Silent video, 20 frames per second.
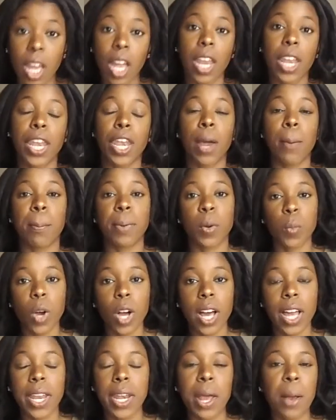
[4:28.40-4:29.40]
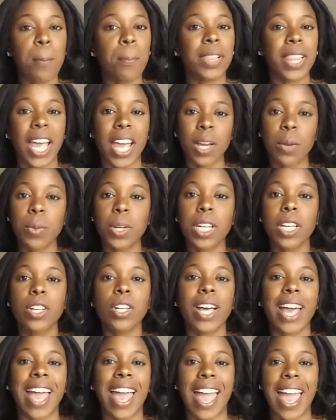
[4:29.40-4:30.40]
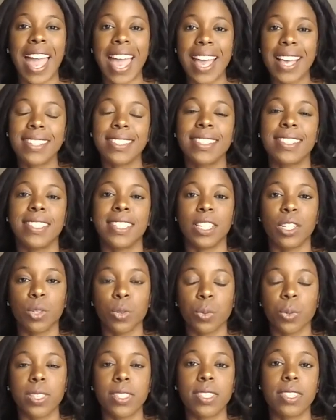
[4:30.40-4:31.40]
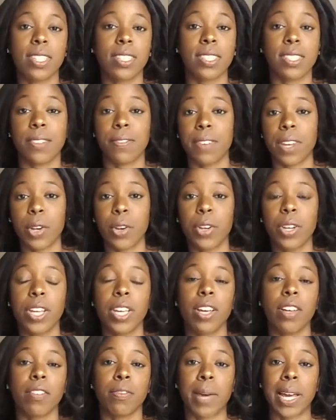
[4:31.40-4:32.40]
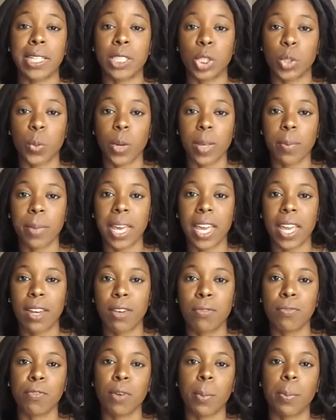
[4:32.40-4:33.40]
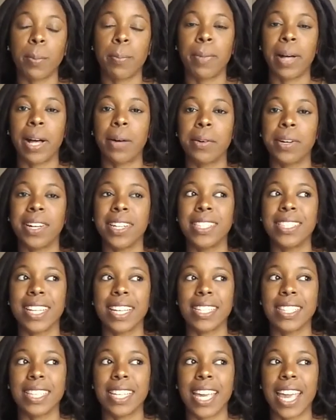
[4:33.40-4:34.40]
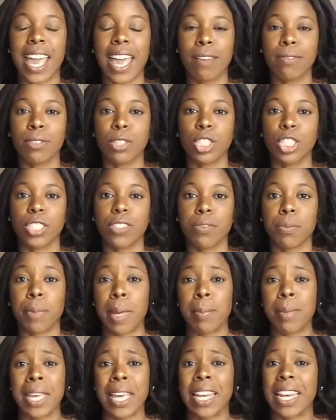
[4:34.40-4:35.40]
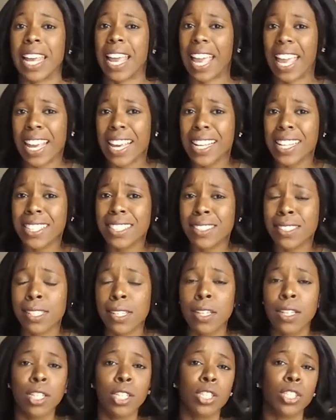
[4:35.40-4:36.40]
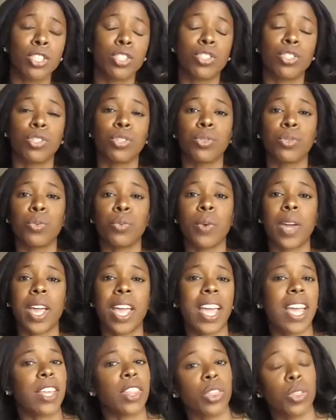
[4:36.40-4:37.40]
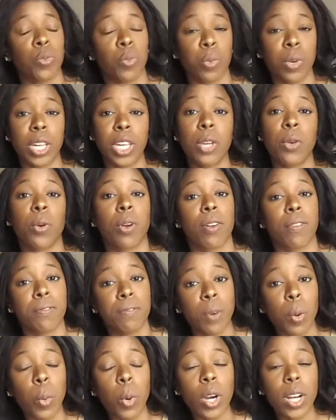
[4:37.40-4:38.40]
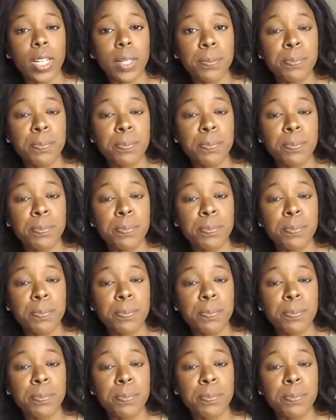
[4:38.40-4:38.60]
Number 1, Plaquenil has decreased the severity of my joint pain from about a daily average of maybe an 8 to a 3 or a 4.